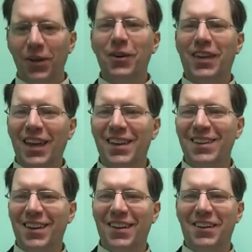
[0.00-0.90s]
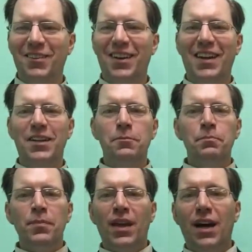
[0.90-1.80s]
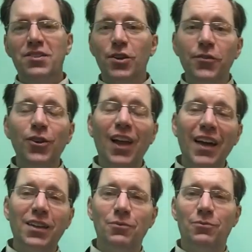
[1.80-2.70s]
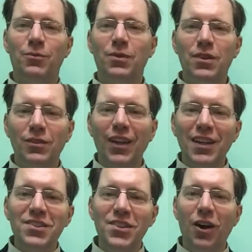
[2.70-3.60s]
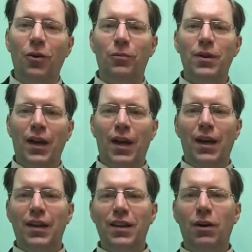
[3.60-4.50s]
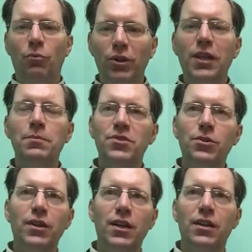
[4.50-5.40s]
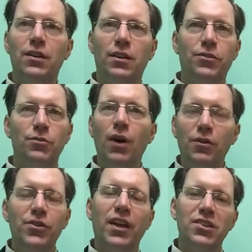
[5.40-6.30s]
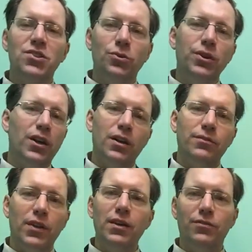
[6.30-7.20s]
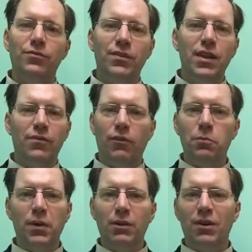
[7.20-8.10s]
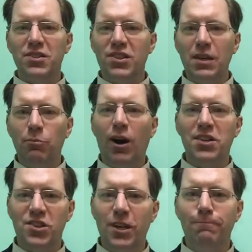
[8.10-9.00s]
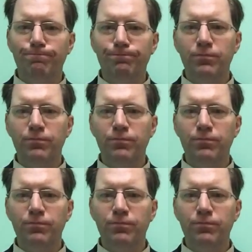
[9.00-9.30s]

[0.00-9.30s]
Okay, all right, great. Uh, so if you like it, let us know. And uh, we'll keep doing it throughout the next school year if, if everybody wants to keep watching it.